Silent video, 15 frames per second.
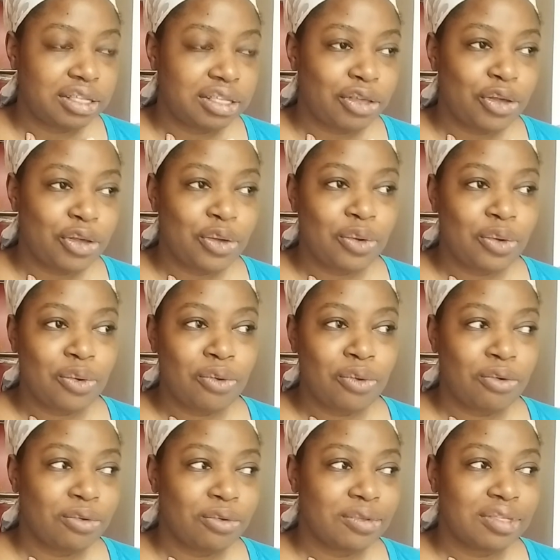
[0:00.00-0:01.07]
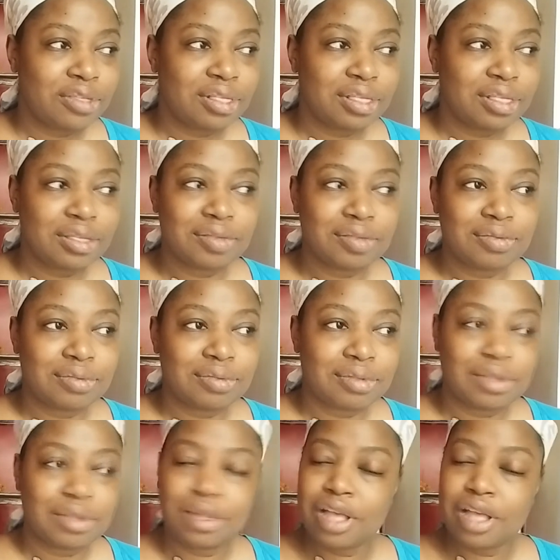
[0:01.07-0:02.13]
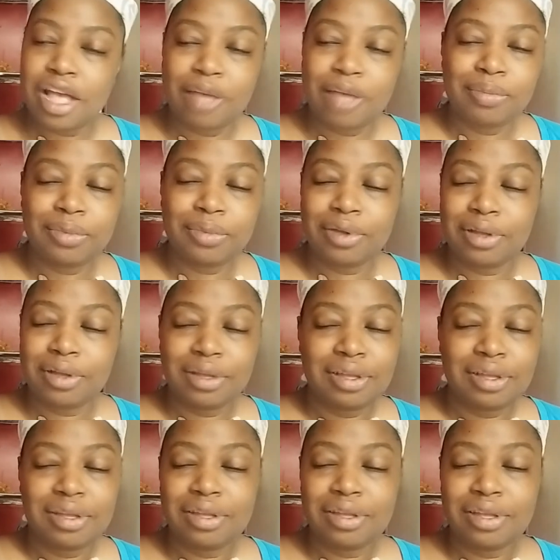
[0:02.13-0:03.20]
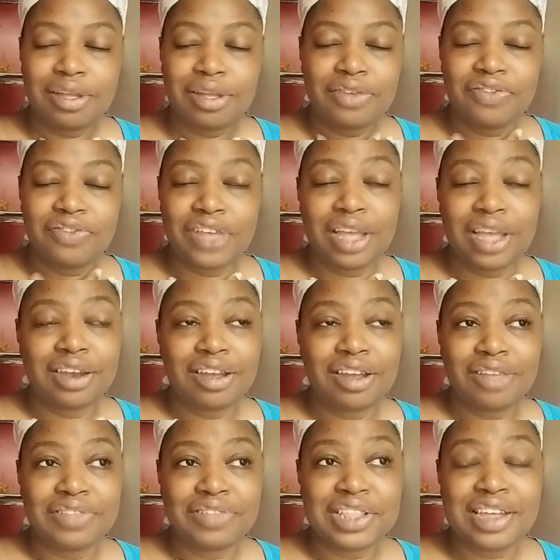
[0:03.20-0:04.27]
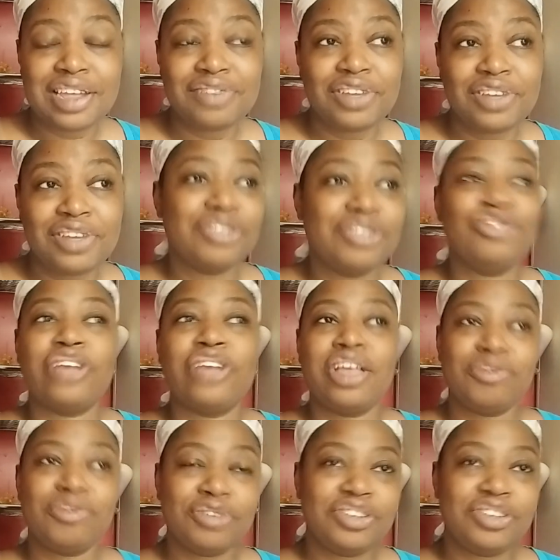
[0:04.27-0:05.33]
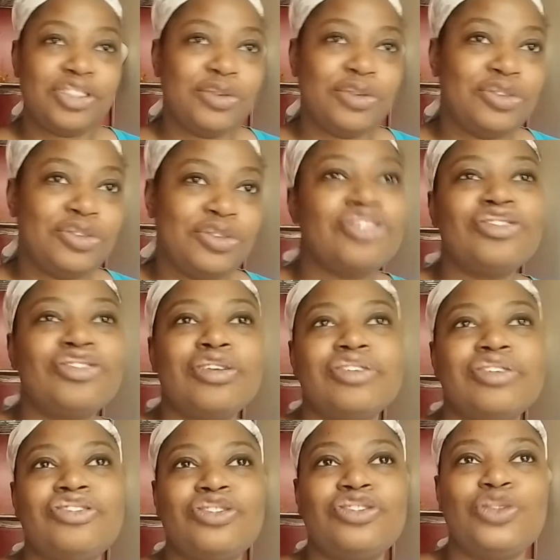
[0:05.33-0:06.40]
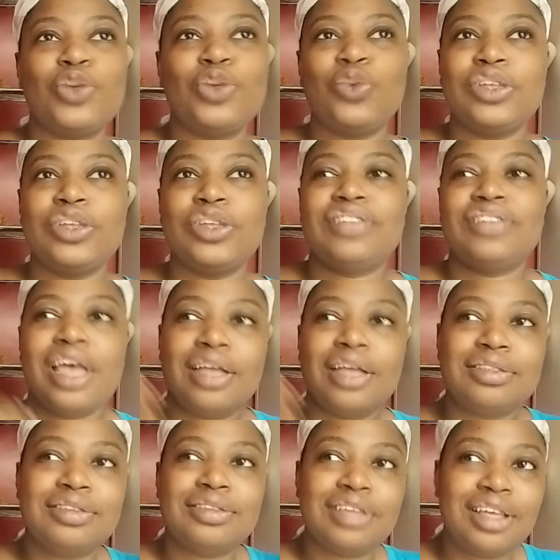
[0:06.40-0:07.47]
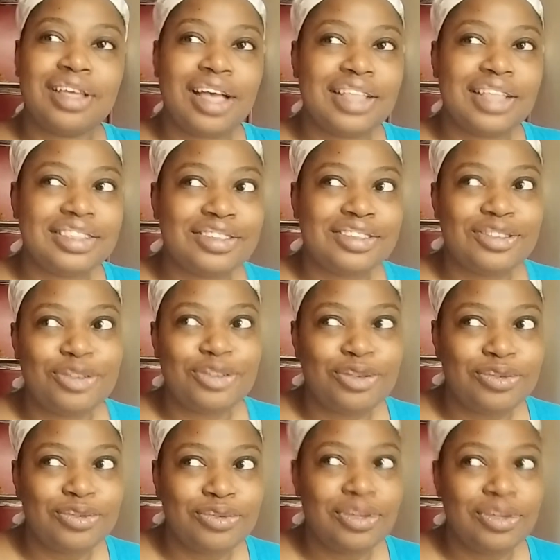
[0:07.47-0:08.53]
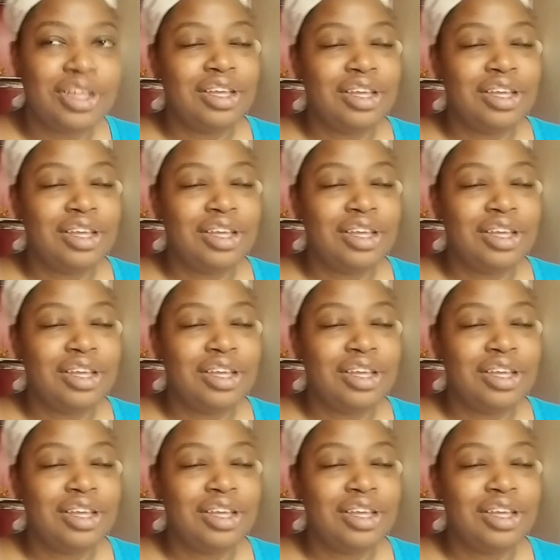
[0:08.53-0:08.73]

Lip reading: Though I'm a fan of a lot of other genres. Those are just the ones that I listen to